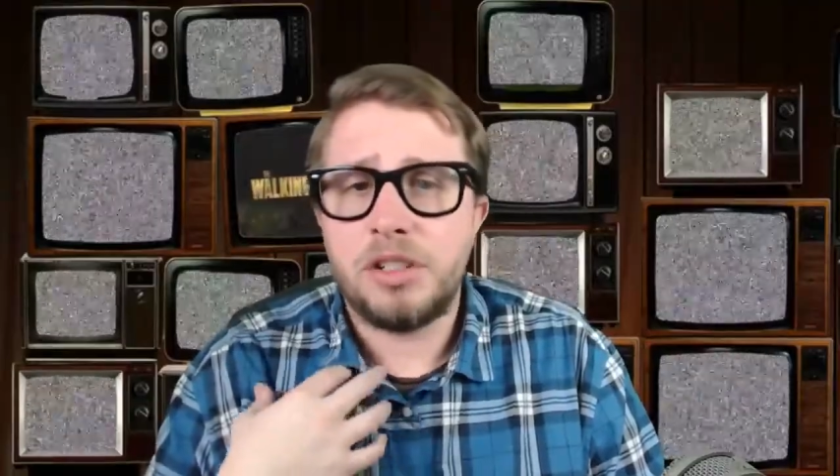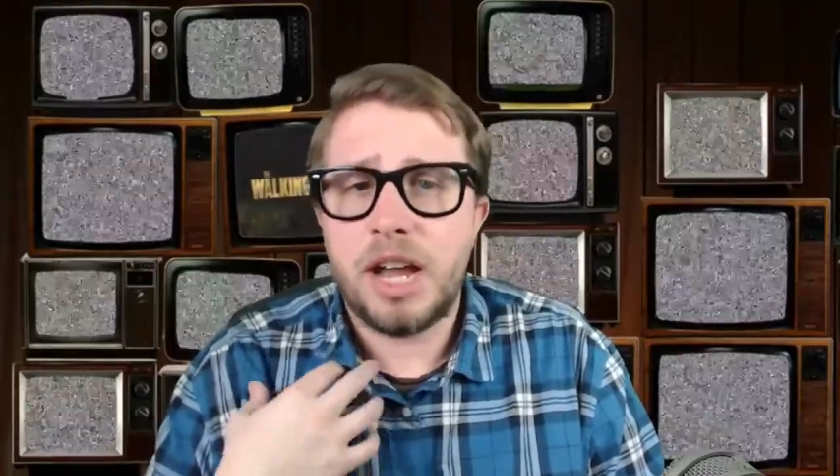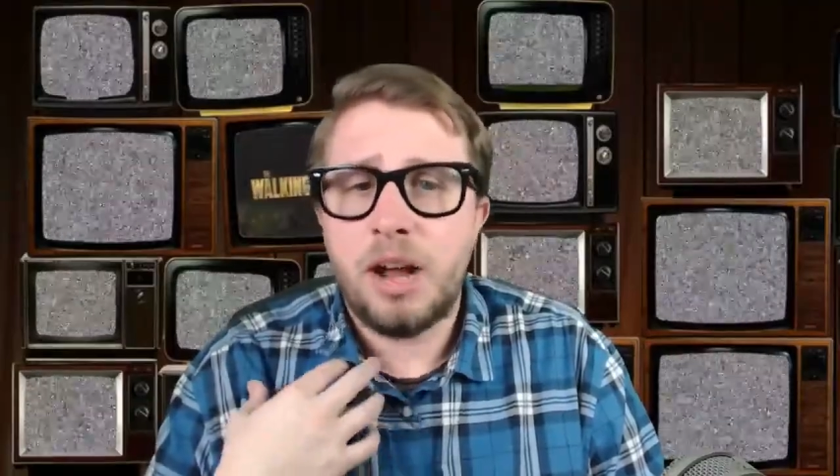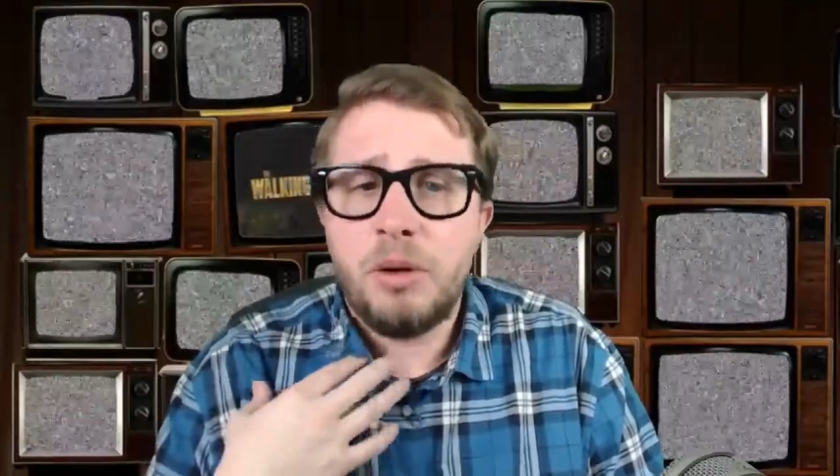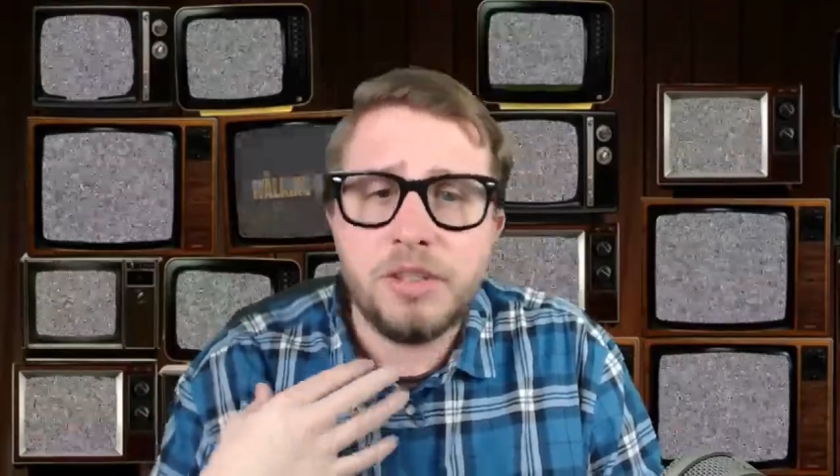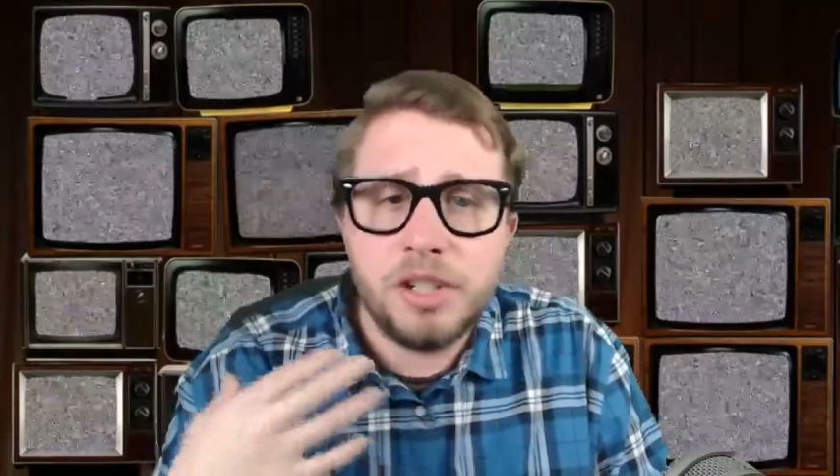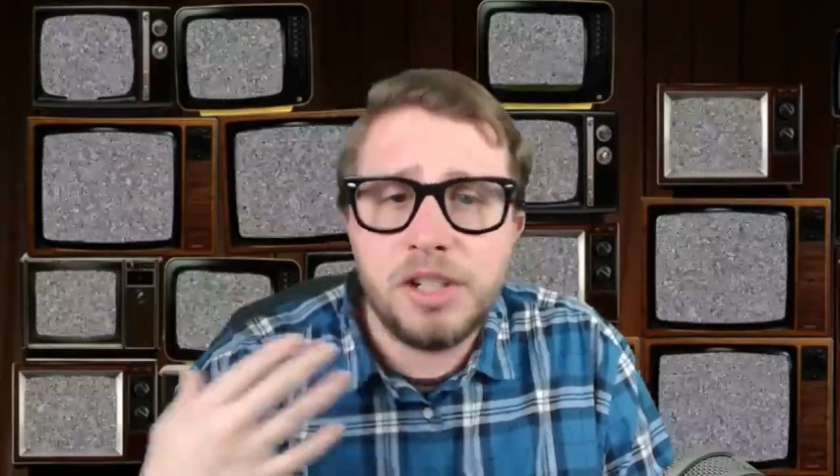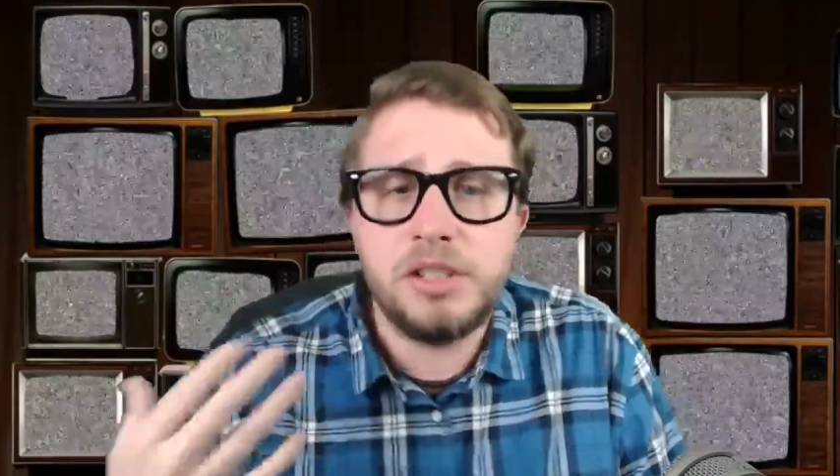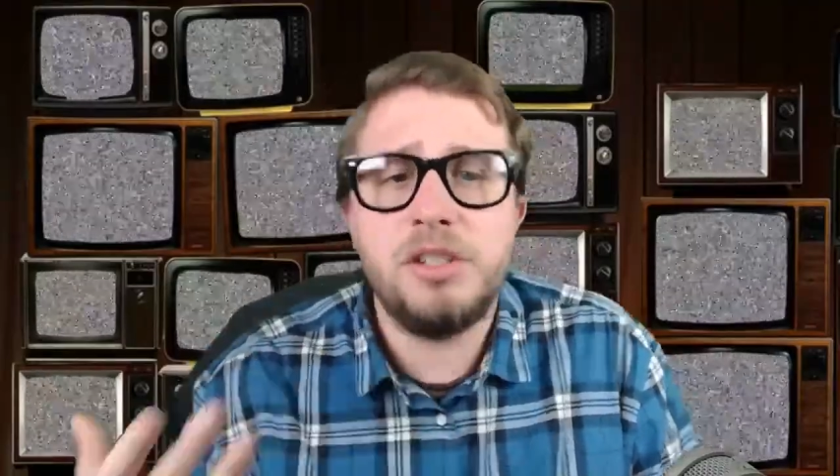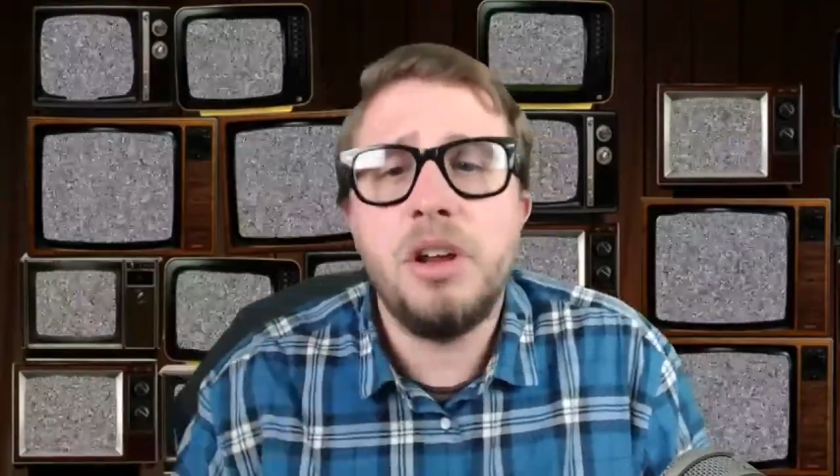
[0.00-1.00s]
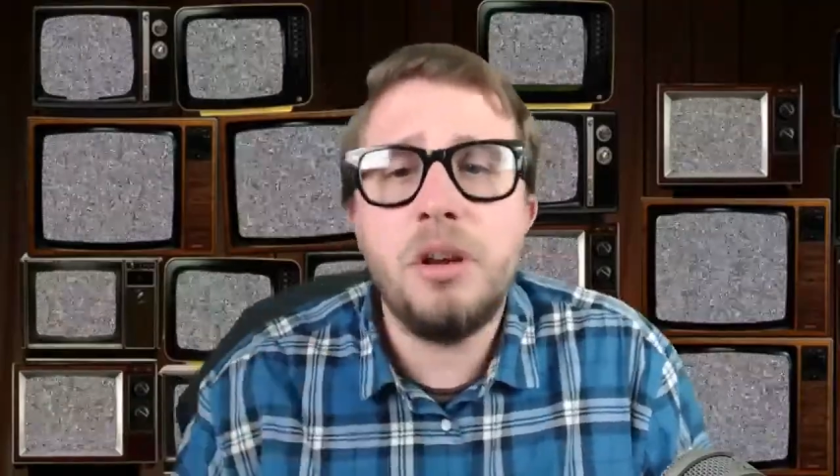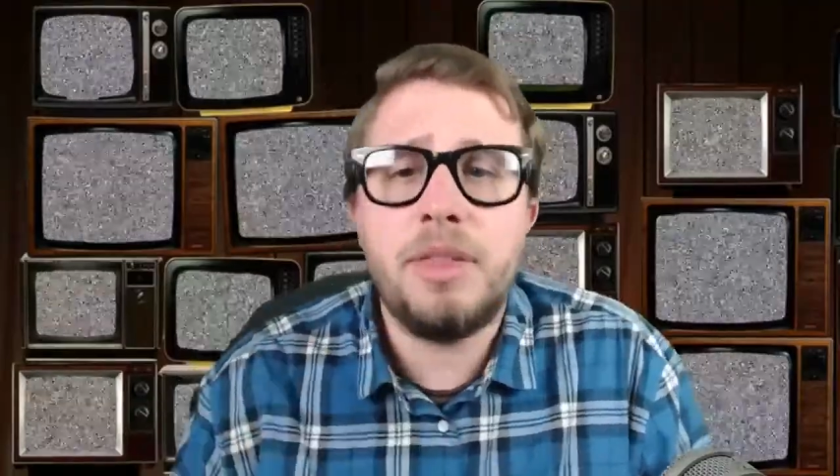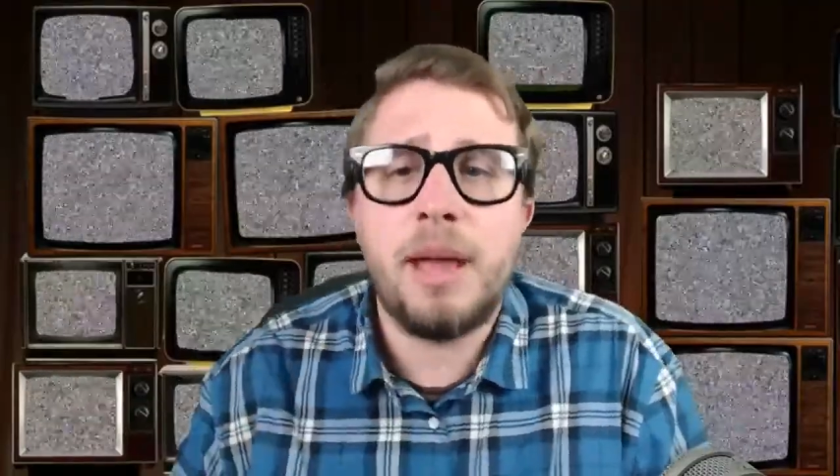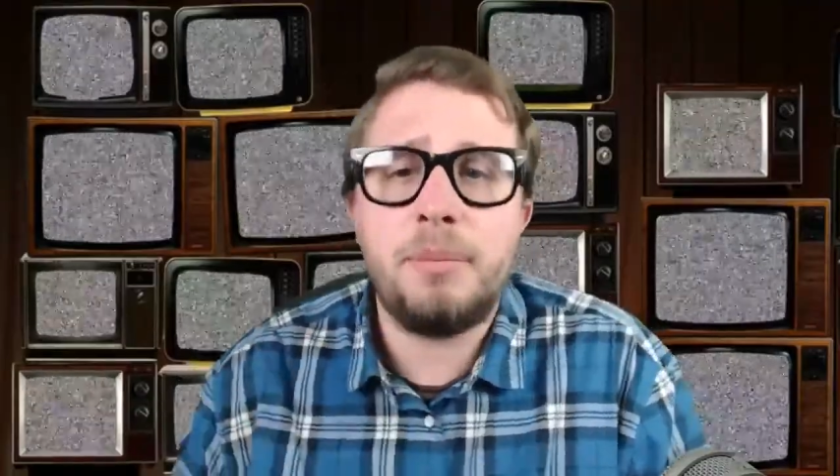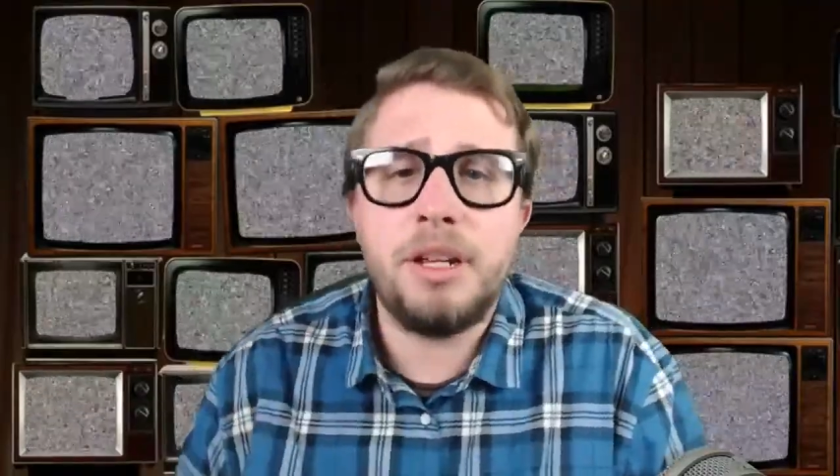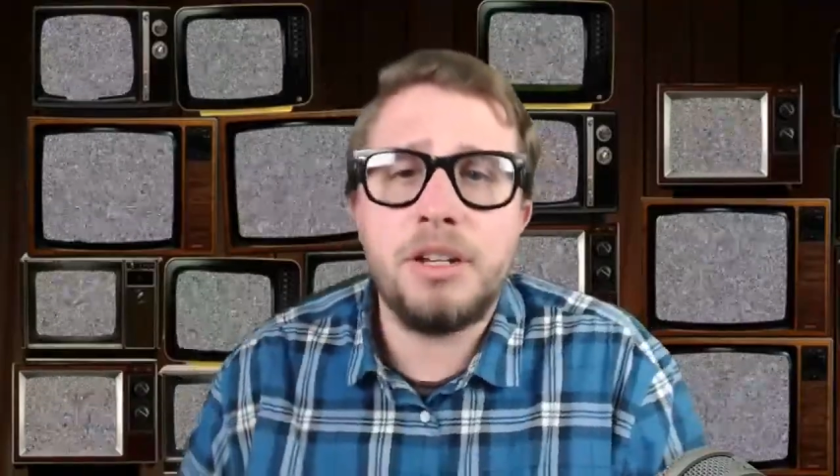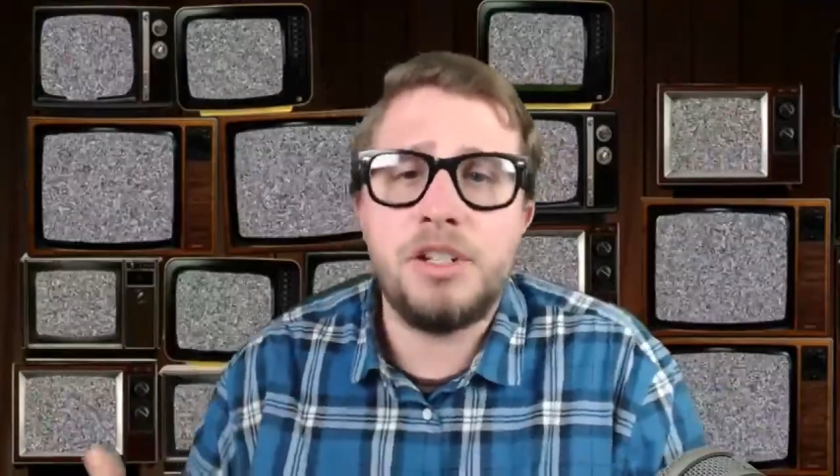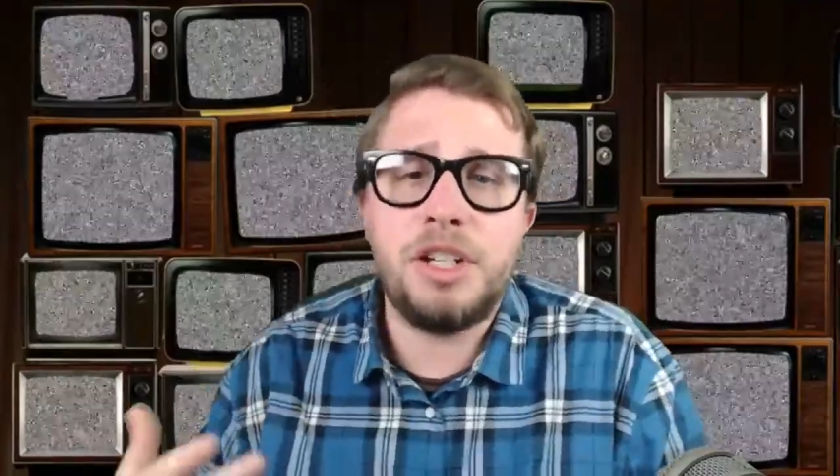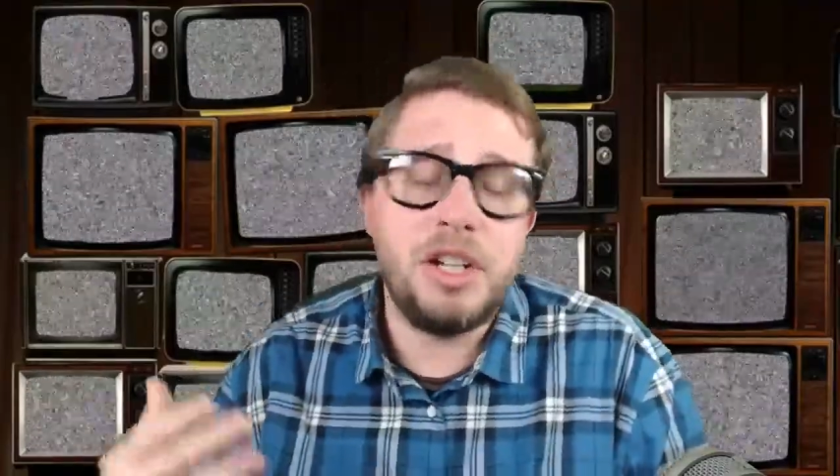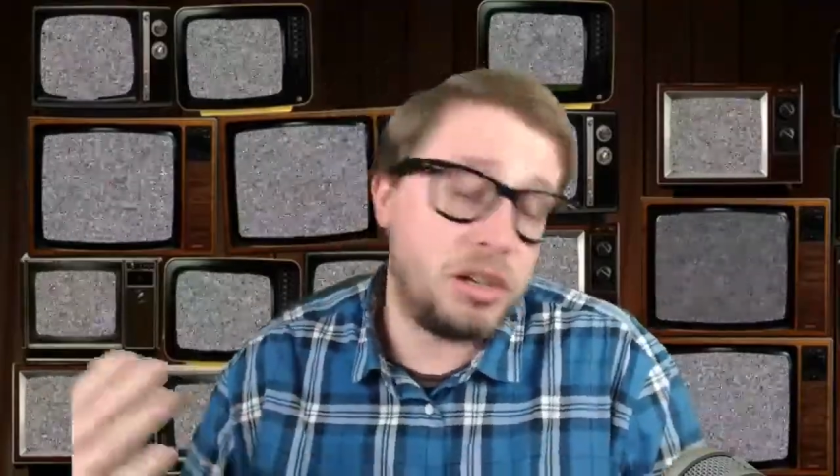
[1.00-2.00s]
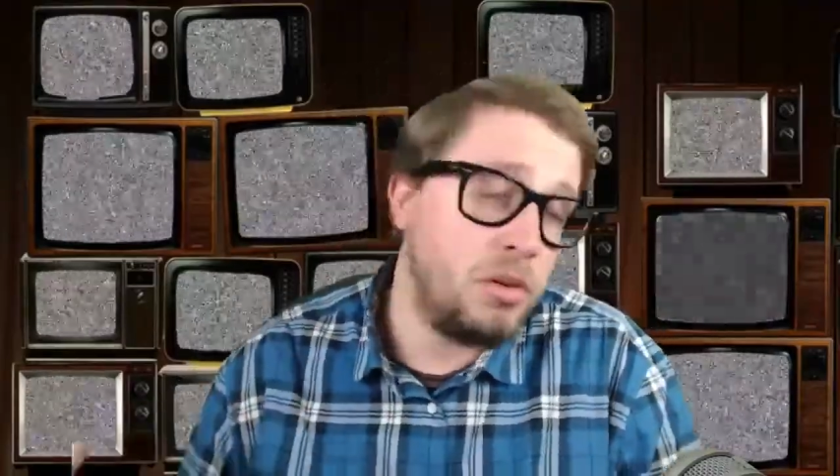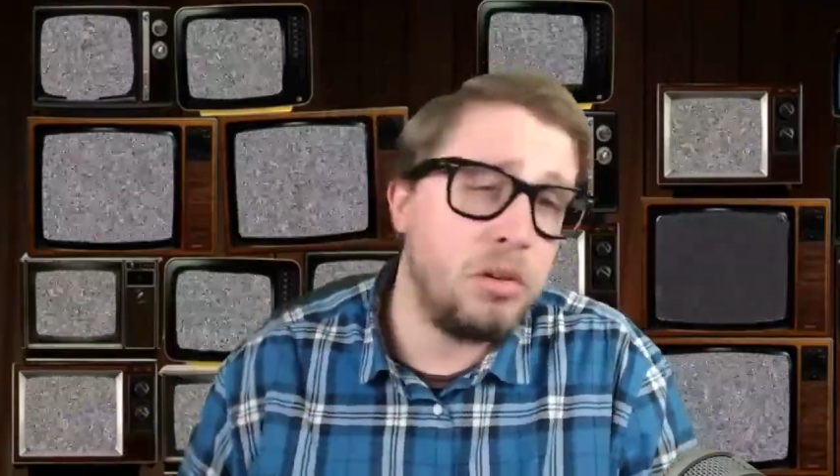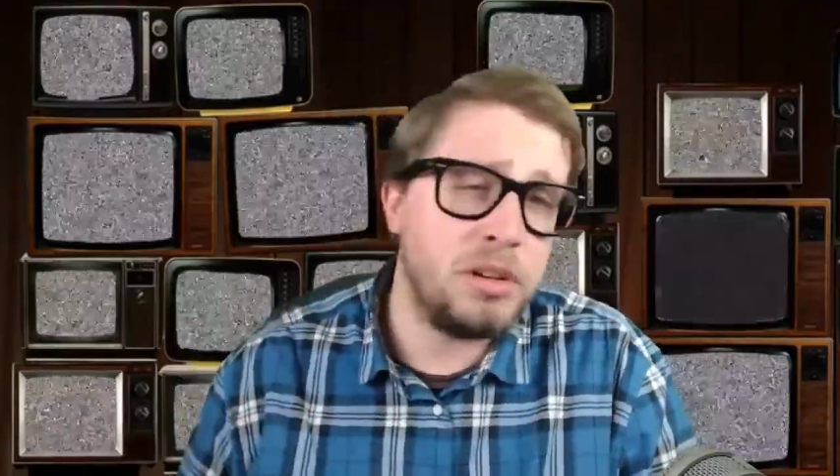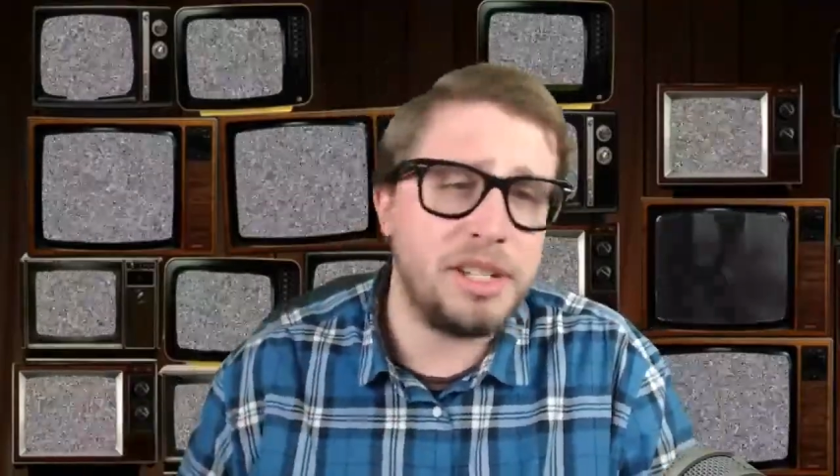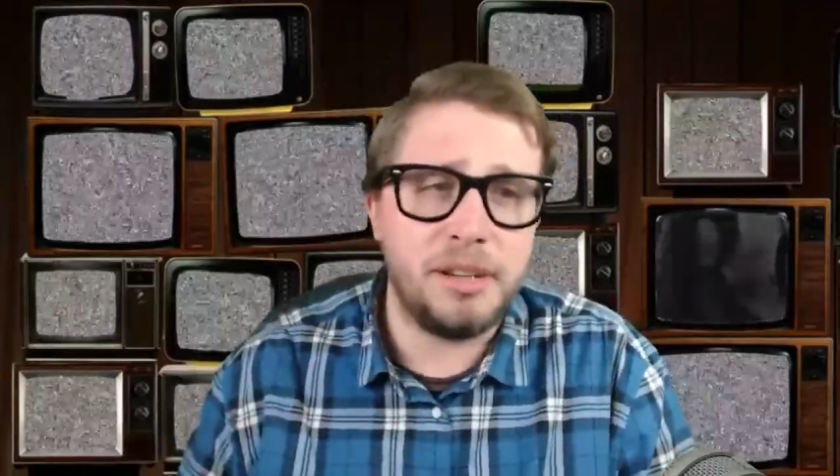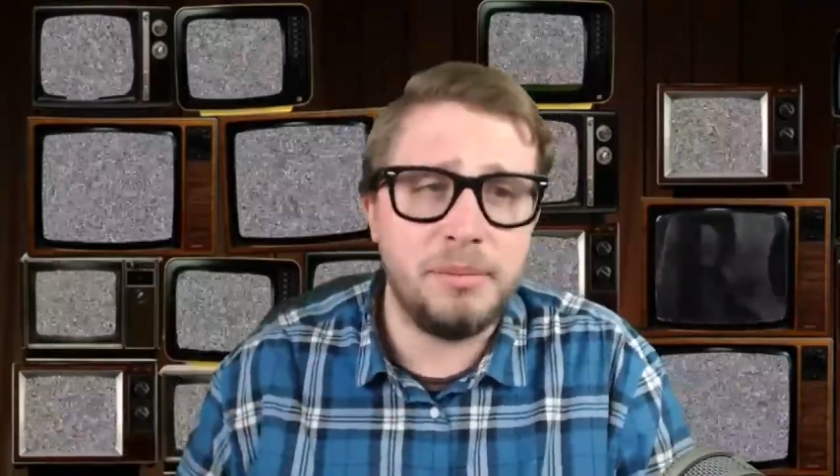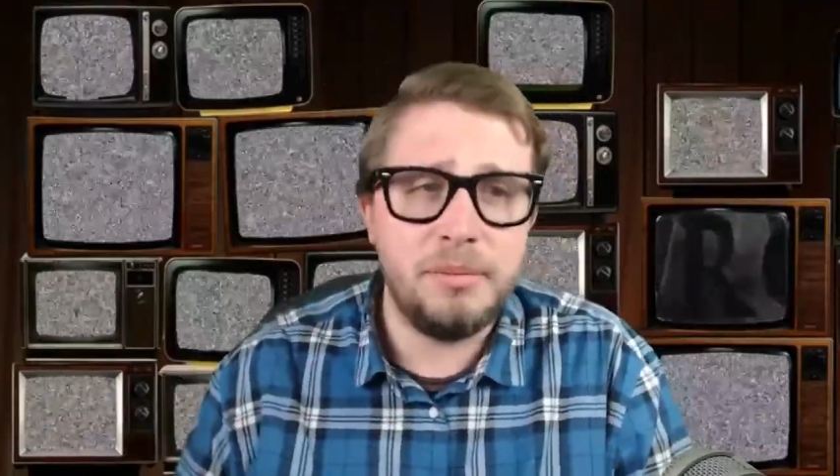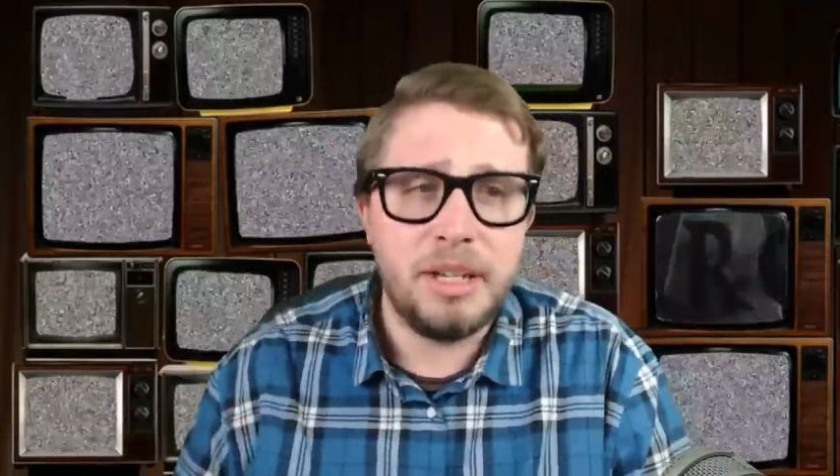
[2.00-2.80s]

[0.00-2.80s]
However, she doesn't know that because she ignores him,